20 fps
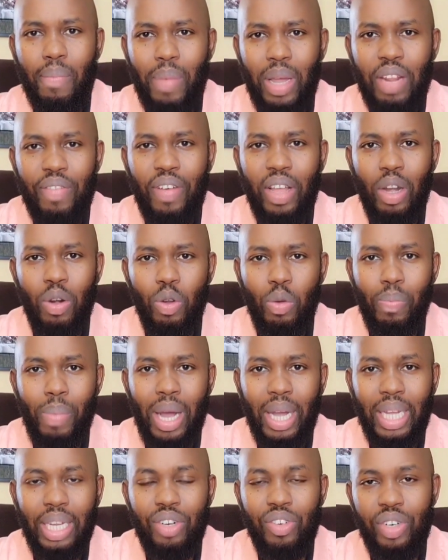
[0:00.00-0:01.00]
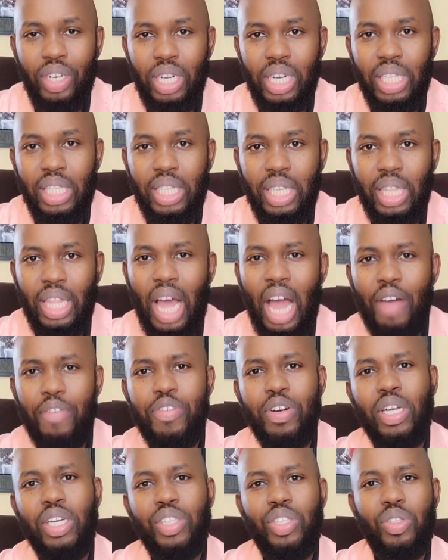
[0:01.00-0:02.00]
But if I look back and read and see the
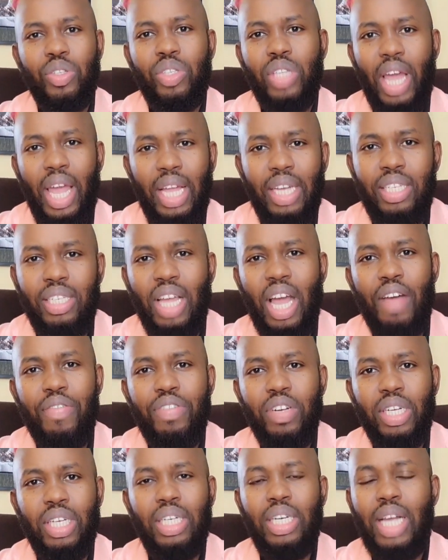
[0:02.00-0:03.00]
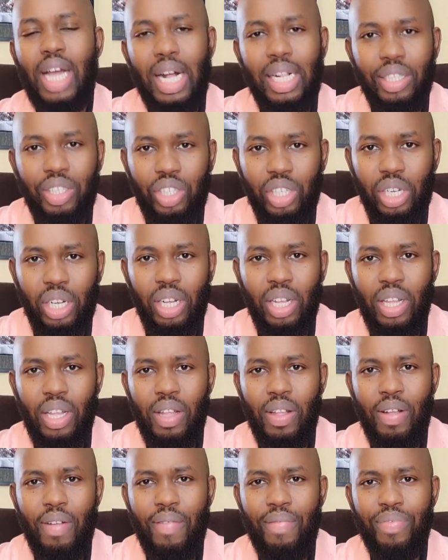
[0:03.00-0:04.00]
African society, African culture,
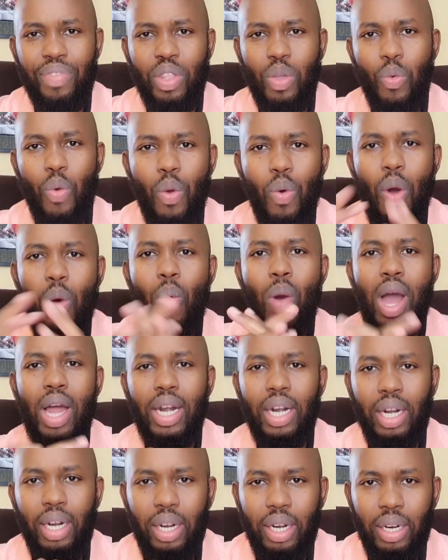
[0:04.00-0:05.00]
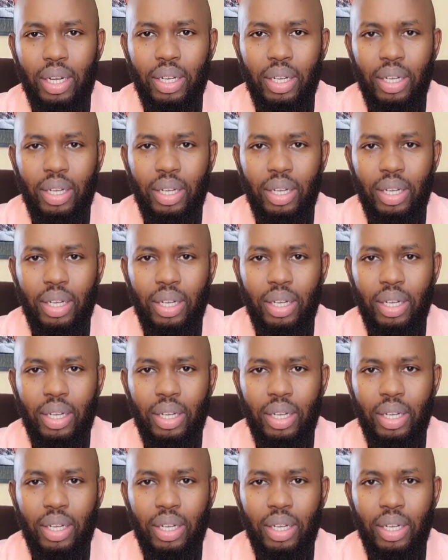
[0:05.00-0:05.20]
we were one.